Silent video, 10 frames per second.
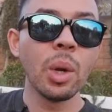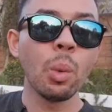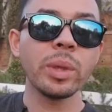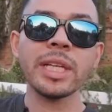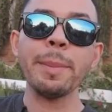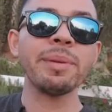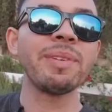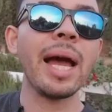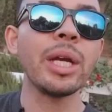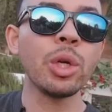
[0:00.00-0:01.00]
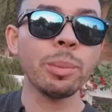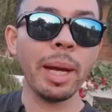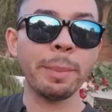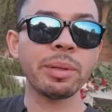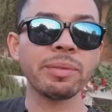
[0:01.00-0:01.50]
What type of value am
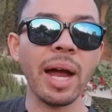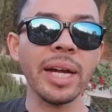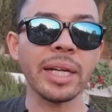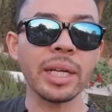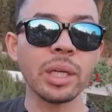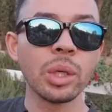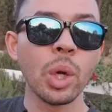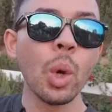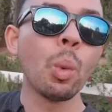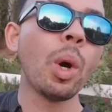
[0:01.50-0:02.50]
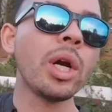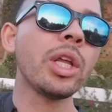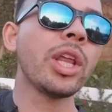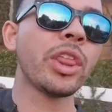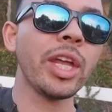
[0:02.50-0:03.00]
I providing? What are
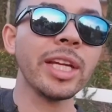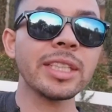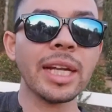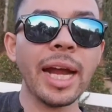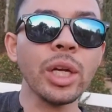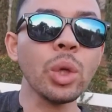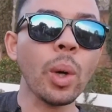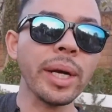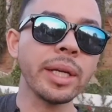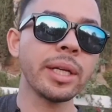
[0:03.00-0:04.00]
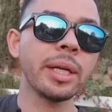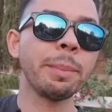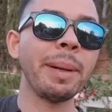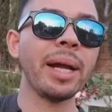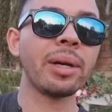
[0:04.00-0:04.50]
the things that I know I need to get
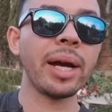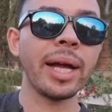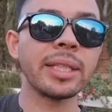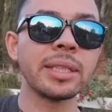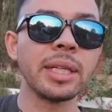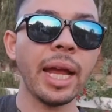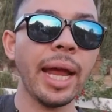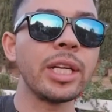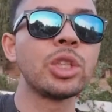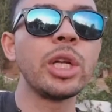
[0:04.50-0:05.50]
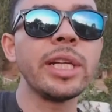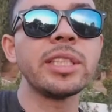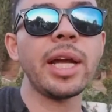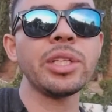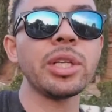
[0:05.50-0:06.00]
better at and
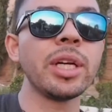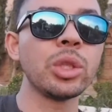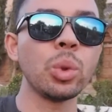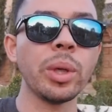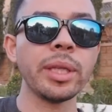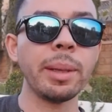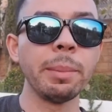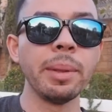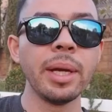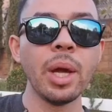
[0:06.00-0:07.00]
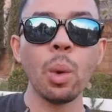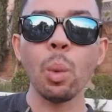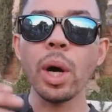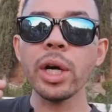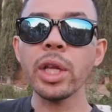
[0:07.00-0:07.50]
intentionally doing them?
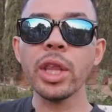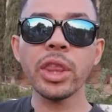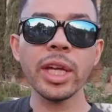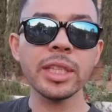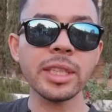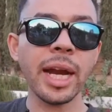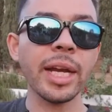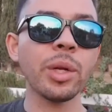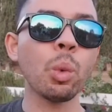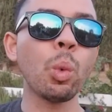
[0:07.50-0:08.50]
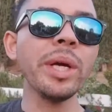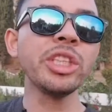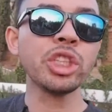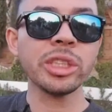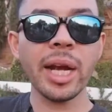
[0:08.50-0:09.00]
What are the things that I
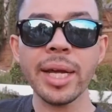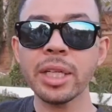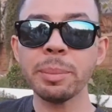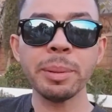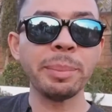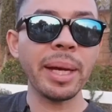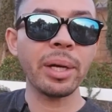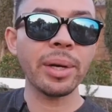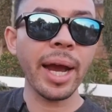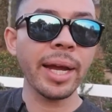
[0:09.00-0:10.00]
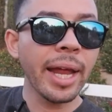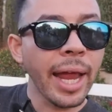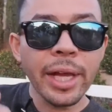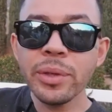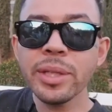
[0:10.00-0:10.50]
wish that I could be better at,
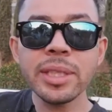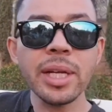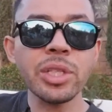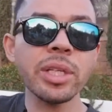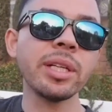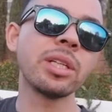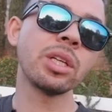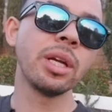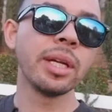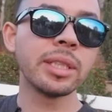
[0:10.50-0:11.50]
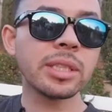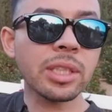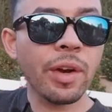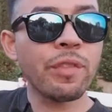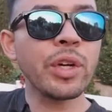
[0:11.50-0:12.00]
and you're intentionally
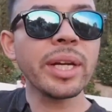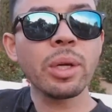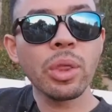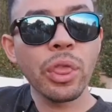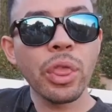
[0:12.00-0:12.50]
discovering